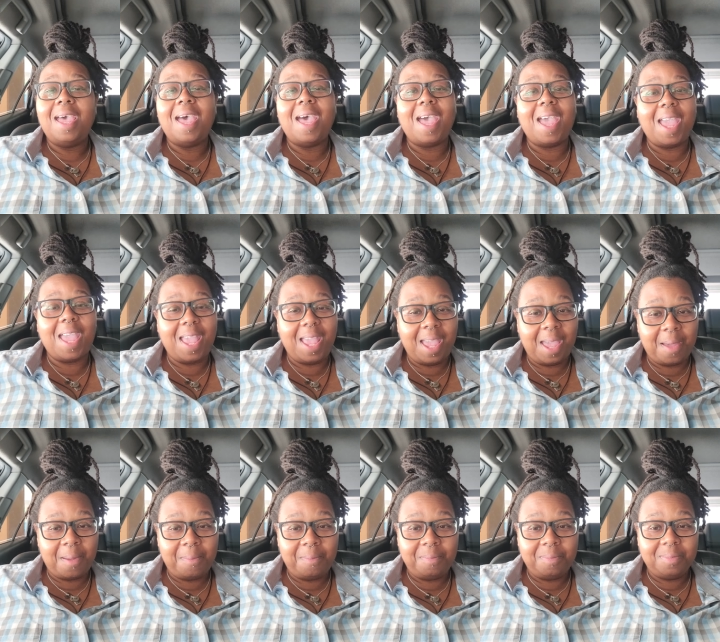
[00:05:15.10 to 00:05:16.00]
I
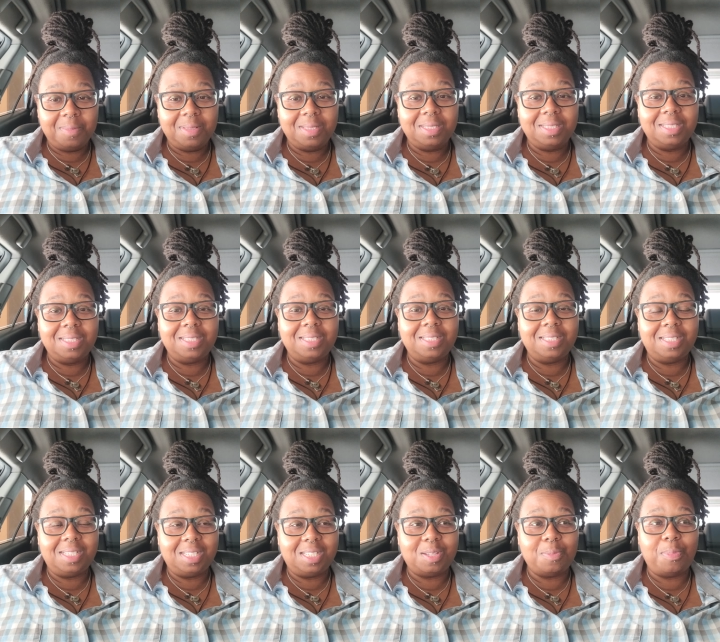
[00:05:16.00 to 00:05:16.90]
am
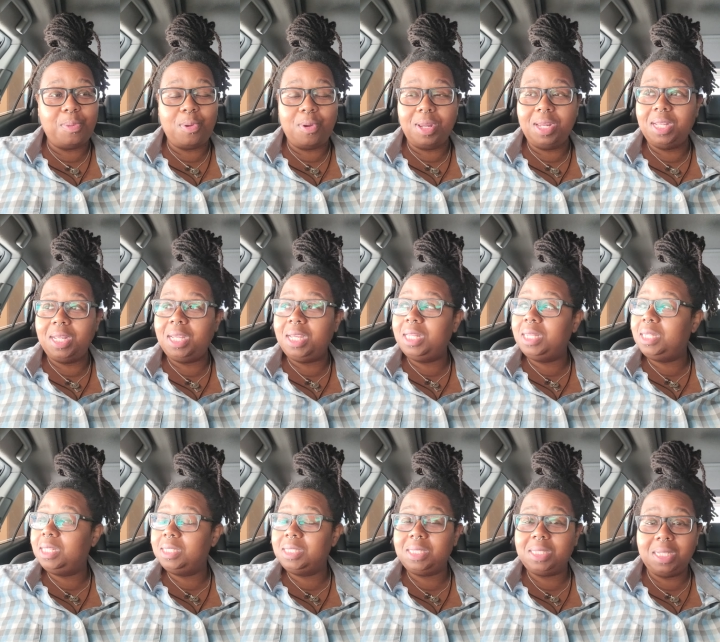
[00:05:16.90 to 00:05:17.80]
disappointed in
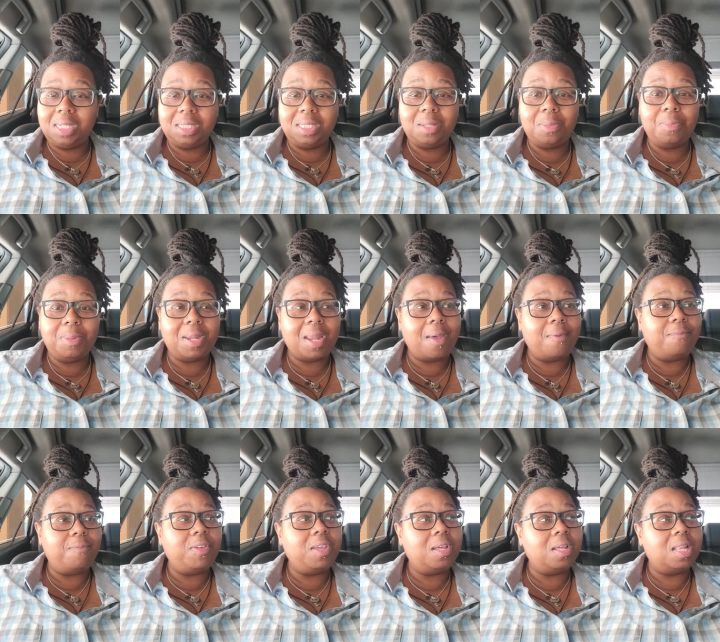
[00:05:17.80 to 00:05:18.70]
this season, but I
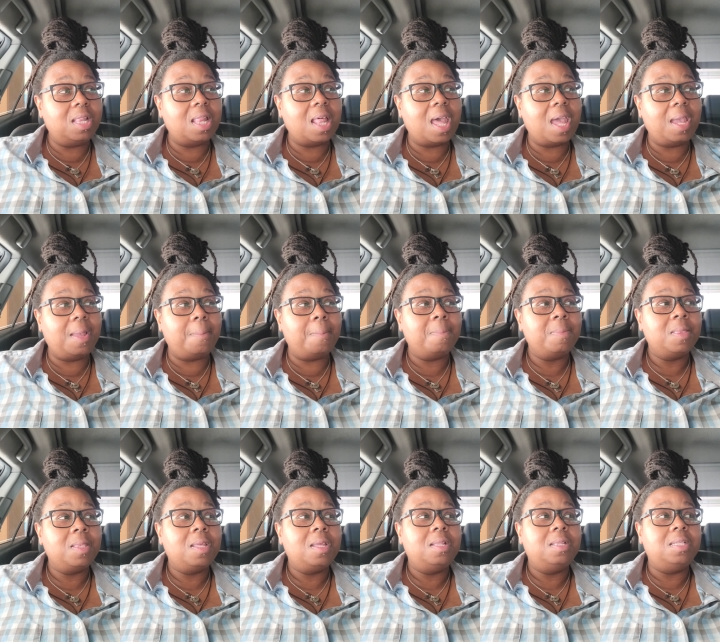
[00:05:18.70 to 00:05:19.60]
feel like
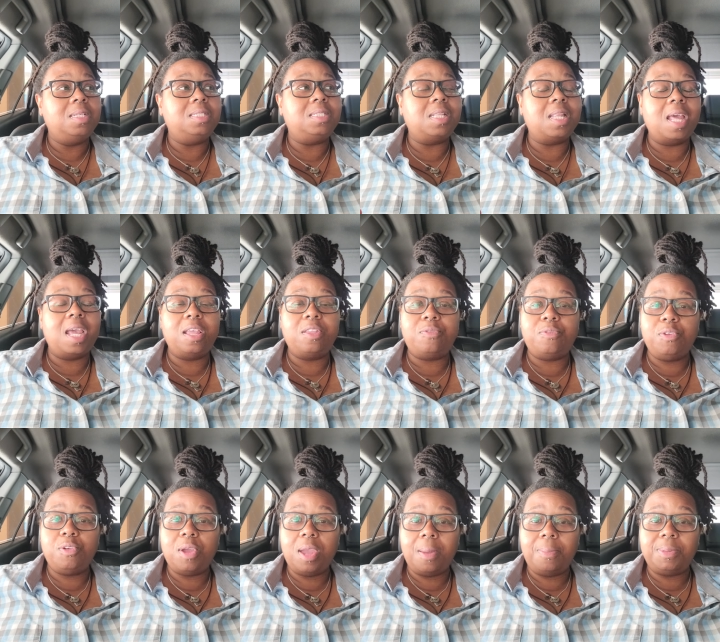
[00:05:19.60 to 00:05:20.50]
these last
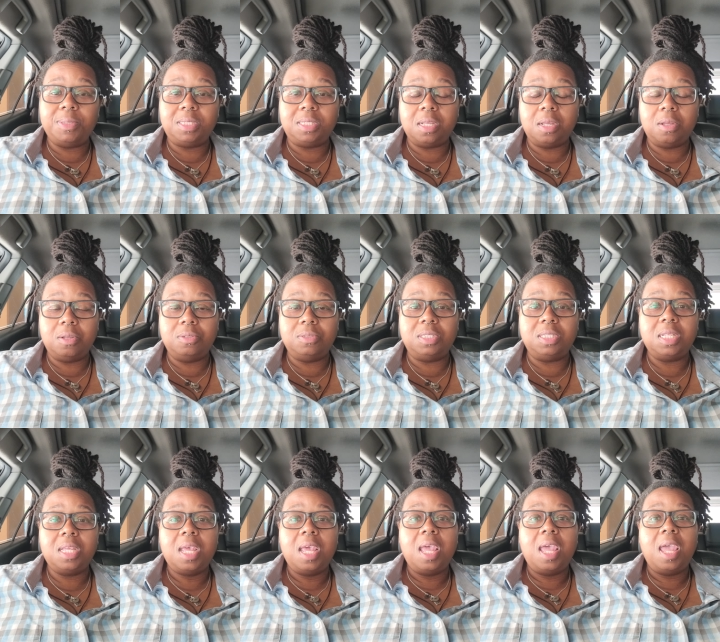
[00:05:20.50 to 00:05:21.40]
few episodes
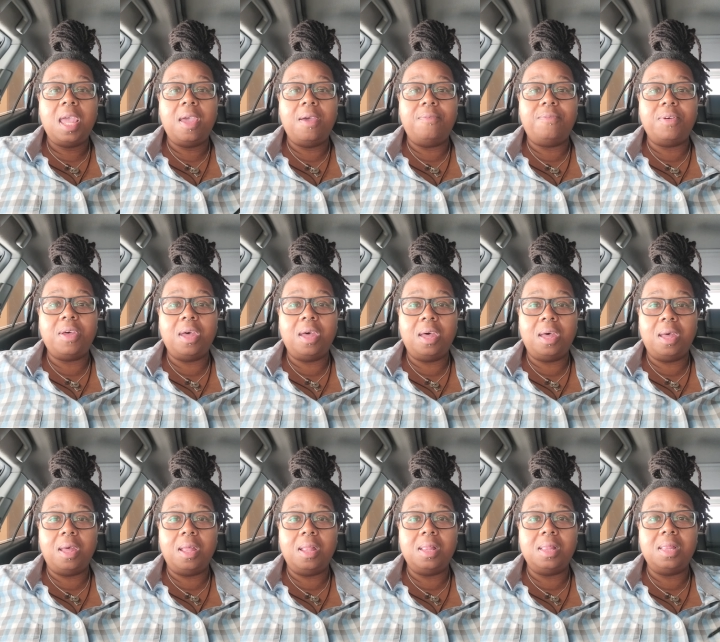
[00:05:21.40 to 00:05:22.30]
have
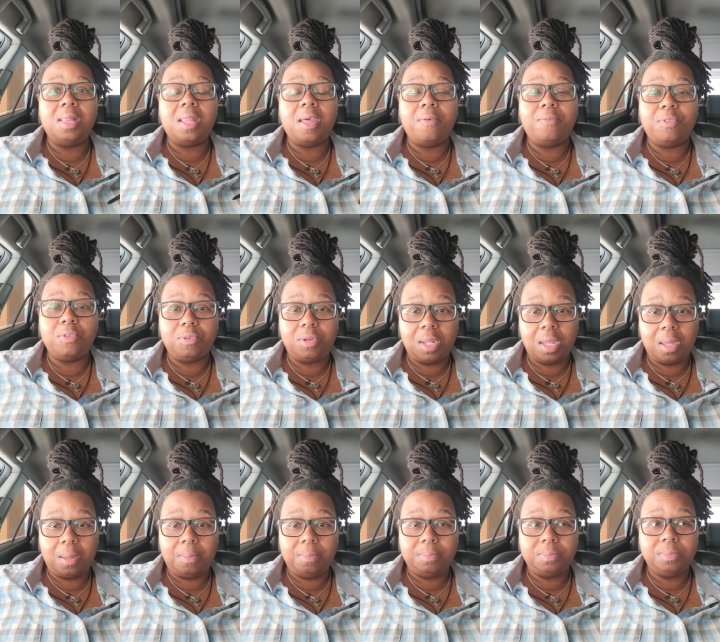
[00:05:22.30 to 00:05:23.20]
uh, leveled
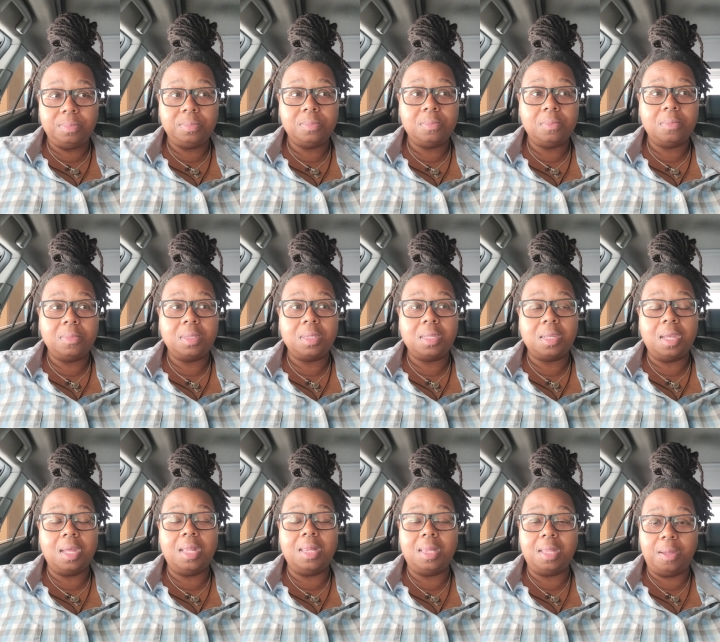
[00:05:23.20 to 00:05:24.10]
up
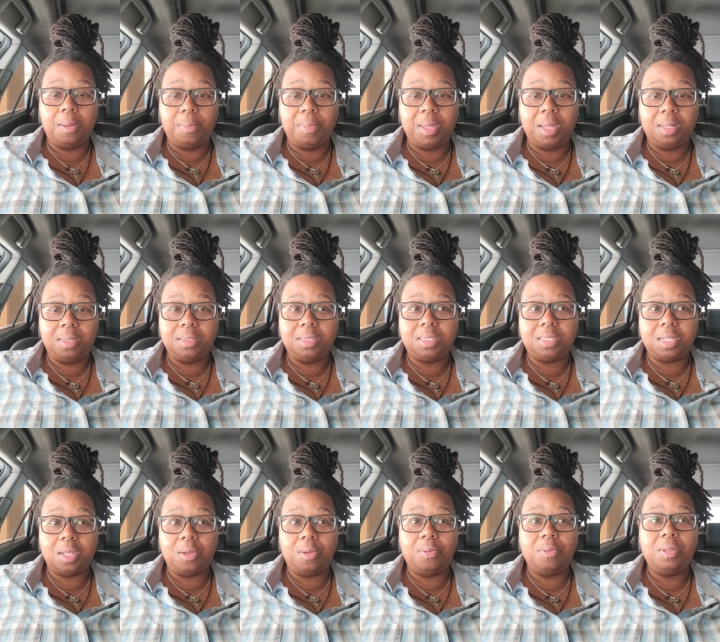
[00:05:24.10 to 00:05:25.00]
a little bit.
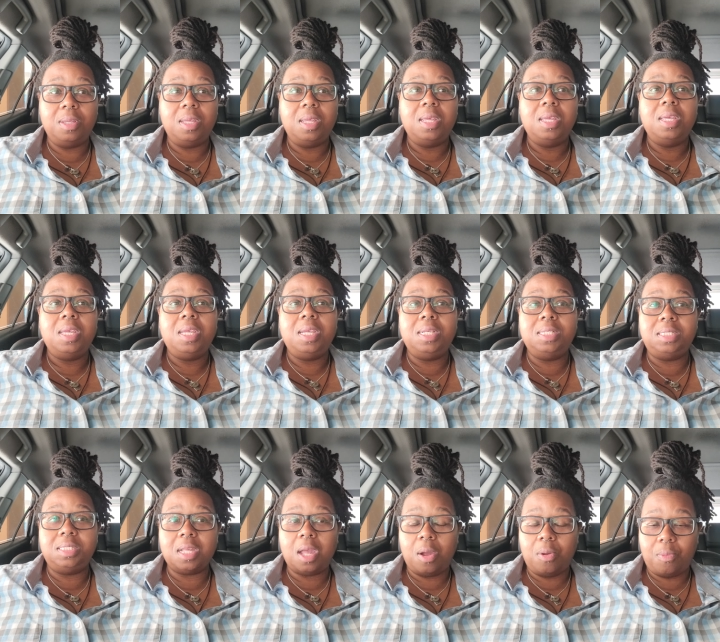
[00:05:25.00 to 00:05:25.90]
So
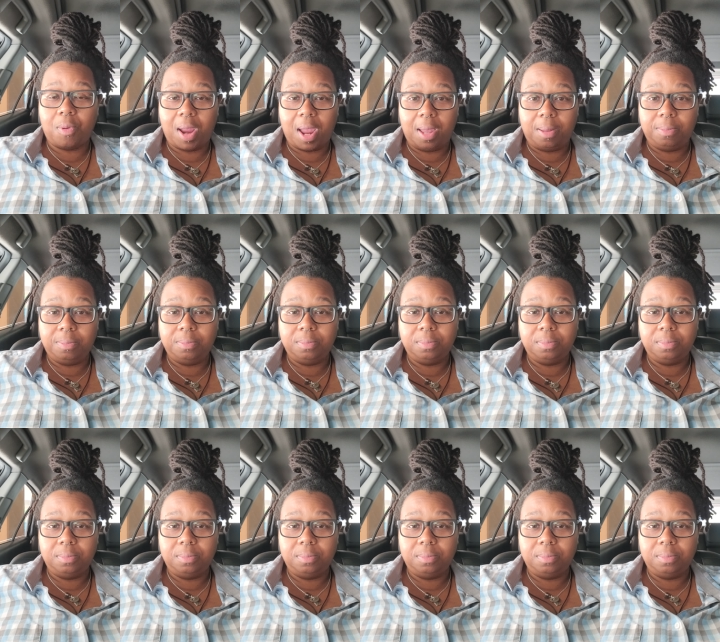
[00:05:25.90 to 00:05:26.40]
it's all right.